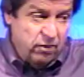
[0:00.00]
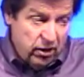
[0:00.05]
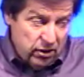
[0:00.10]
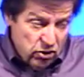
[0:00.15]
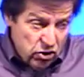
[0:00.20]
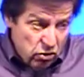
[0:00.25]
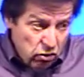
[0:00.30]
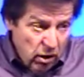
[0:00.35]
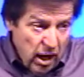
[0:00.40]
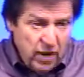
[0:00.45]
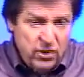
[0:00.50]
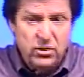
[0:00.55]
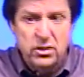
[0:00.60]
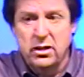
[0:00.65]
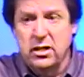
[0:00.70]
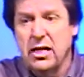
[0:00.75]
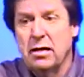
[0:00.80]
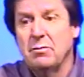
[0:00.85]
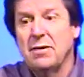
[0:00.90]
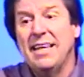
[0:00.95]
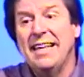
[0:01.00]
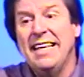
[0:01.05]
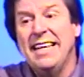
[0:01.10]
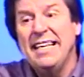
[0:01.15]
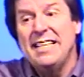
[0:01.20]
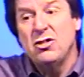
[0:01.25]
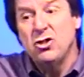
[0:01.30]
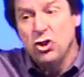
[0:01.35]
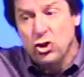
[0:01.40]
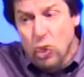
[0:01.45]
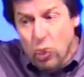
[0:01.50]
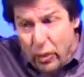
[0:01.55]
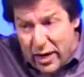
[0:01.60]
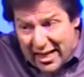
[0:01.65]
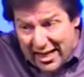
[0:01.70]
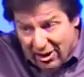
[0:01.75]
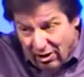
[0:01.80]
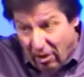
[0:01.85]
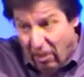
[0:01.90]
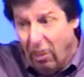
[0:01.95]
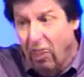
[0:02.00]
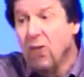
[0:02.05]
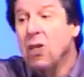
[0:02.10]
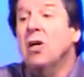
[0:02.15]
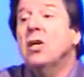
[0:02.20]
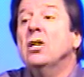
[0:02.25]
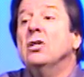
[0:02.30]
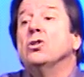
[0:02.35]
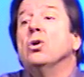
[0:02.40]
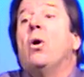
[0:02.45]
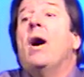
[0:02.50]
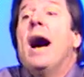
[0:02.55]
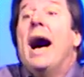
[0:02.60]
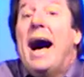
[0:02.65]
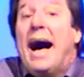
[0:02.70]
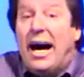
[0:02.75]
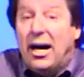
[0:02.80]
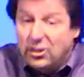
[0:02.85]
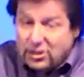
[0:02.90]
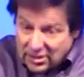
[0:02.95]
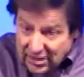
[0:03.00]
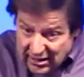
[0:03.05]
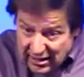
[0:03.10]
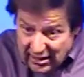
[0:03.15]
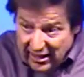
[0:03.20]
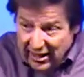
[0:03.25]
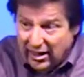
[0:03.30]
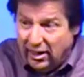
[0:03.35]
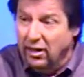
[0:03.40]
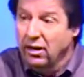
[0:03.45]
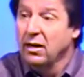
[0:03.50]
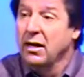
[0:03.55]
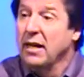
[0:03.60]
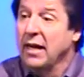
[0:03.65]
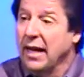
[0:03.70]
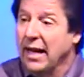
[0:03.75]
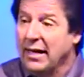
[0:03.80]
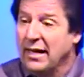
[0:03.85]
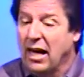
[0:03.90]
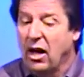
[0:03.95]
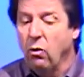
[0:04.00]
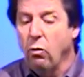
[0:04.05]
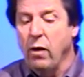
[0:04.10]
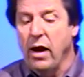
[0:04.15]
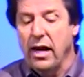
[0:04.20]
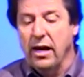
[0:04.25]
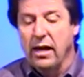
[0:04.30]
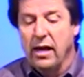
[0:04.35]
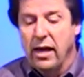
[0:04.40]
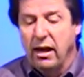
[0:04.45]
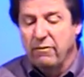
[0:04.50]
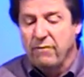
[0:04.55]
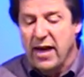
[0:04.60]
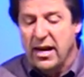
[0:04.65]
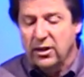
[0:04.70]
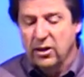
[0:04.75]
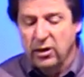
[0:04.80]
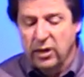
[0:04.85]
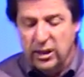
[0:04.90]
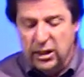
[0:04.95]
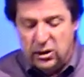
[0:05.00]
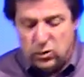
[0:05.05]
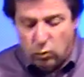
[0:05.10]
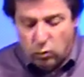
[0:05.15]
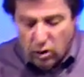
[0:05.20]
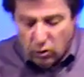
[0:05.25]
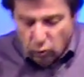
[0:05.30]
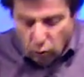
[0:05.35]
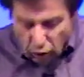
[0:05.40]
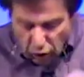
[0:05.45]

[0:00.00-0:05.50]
a trust in Him that He's doing it all, so I'll sit here and I'll wait. In fact, there is one